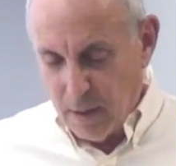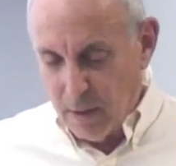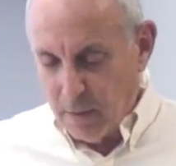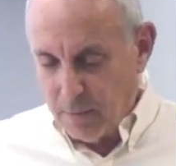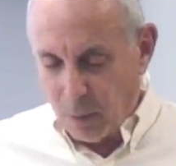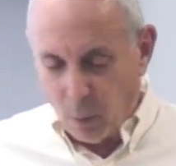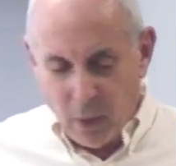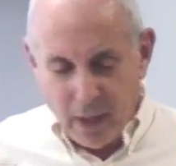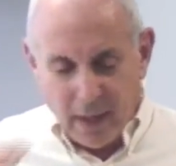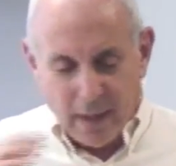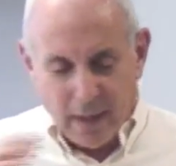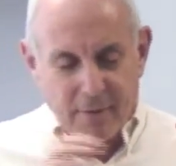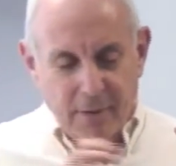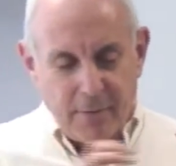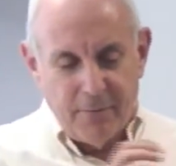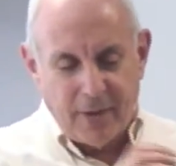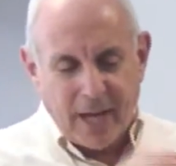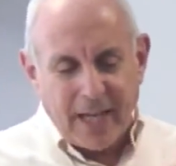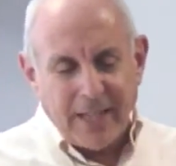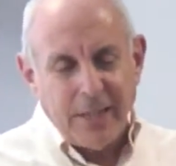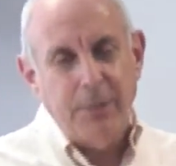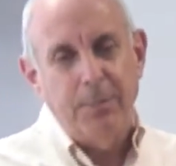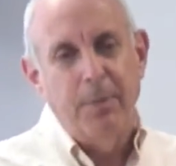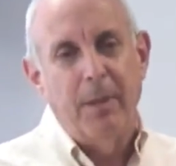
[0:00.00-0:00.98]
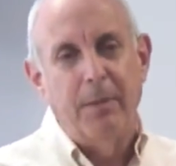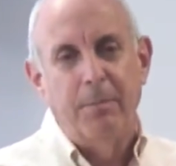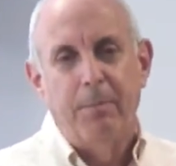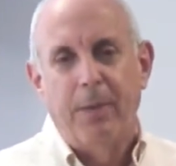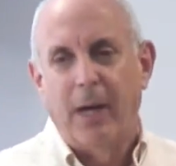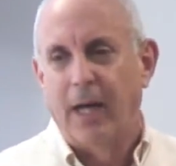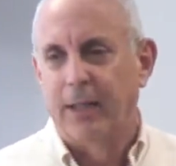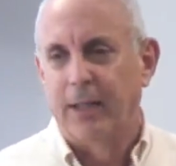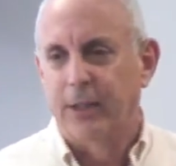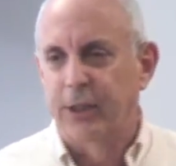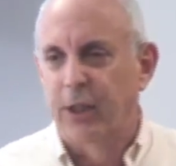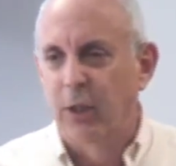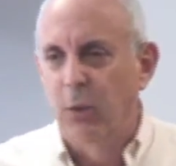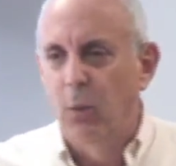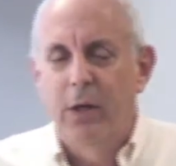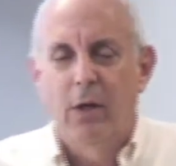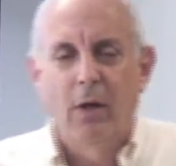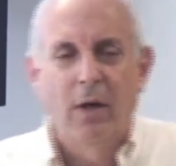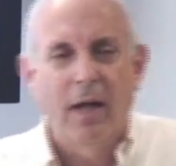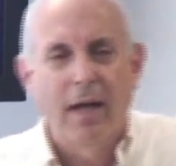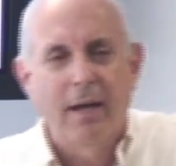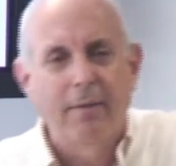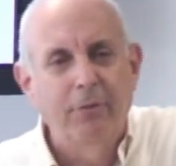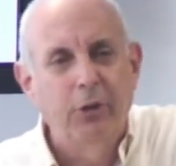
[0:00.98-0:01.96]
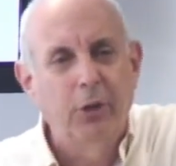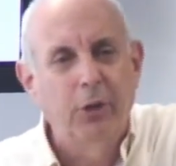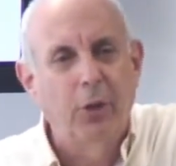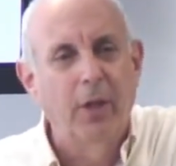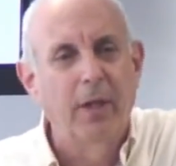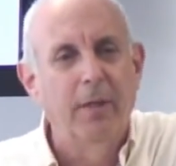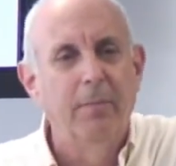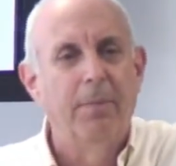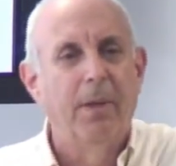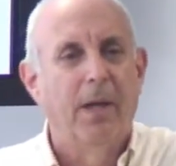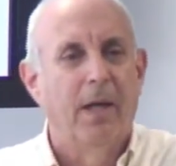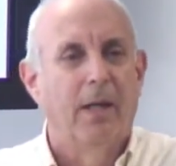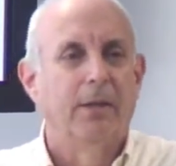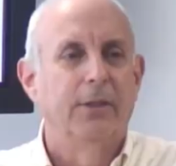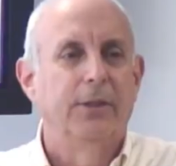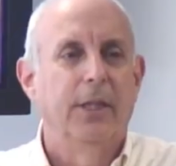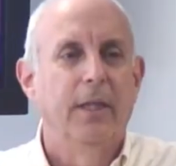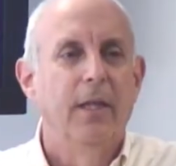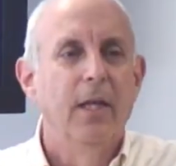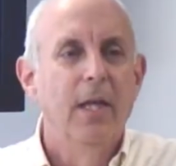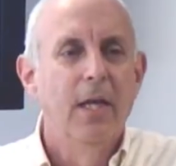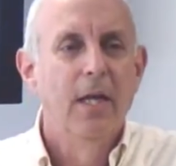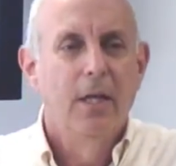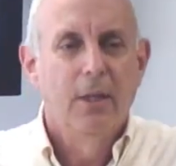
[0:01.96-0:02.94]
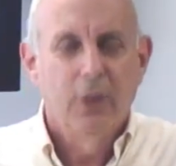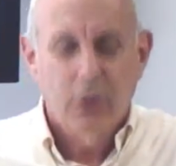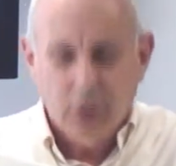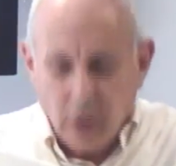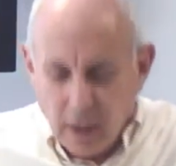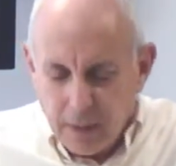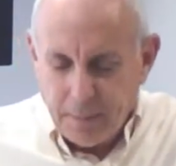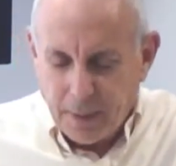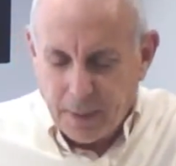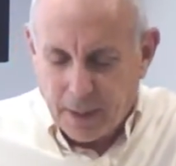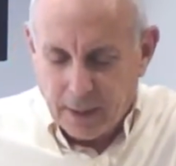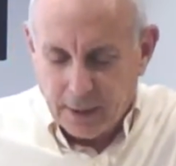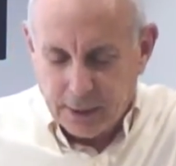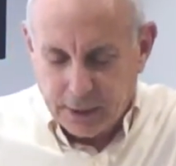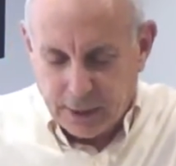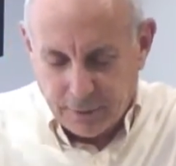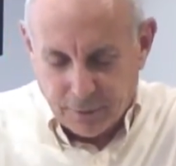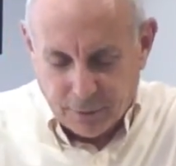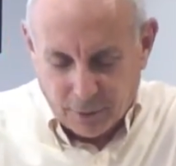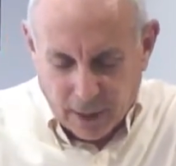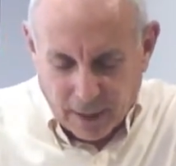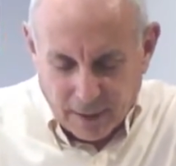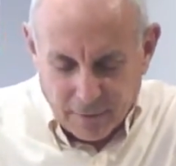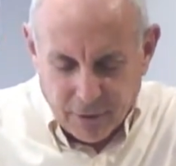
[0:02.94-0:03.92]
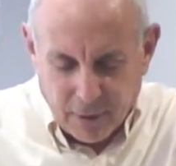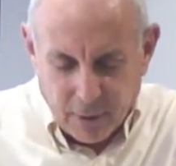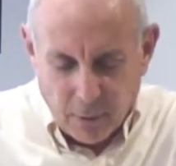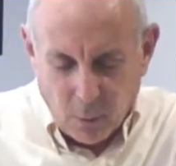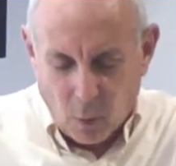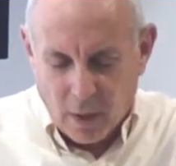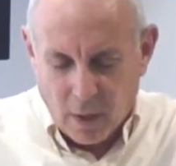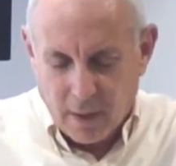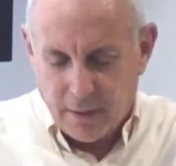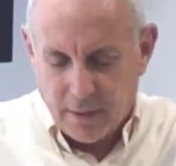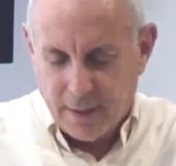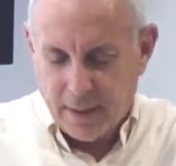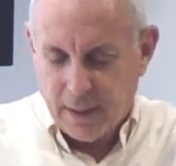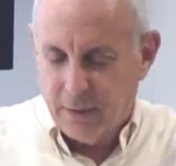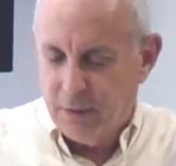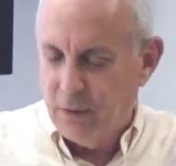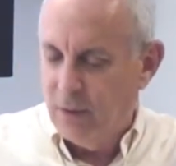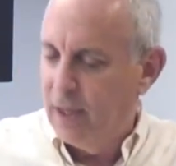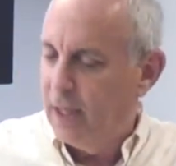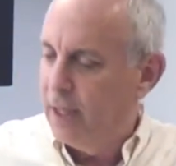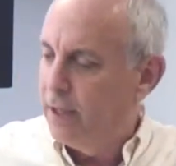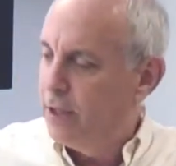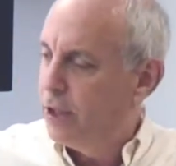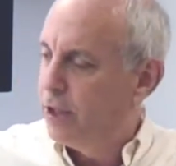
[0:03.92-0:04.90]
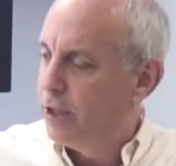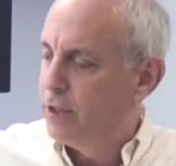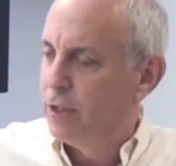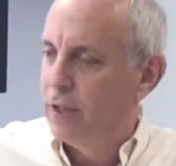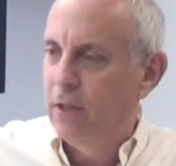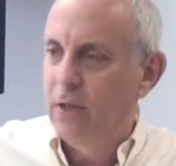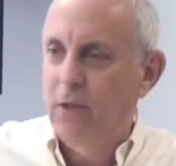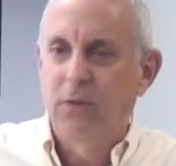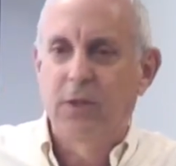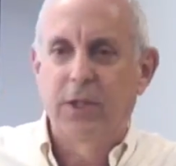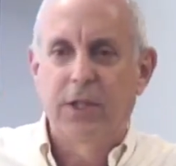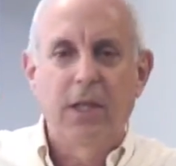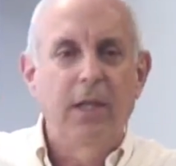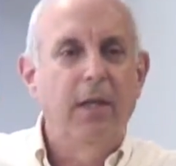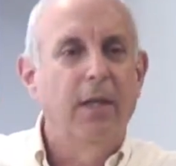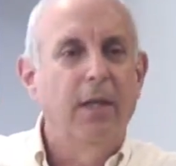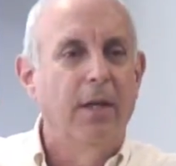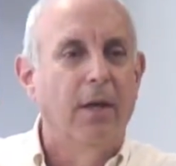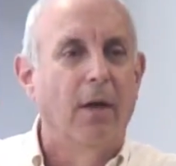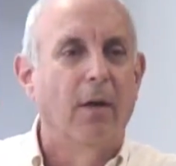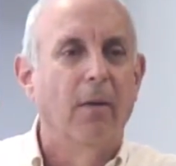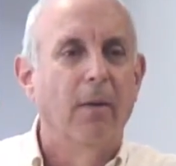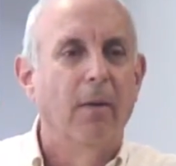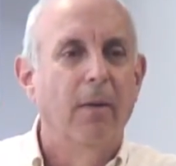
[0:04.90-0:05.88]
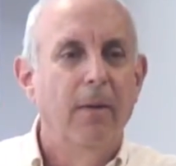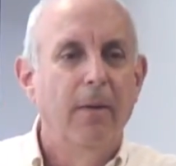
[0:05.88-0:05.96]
But we have investment policy. We don't have trade policy. Trade policy for every one of the other nations that you see here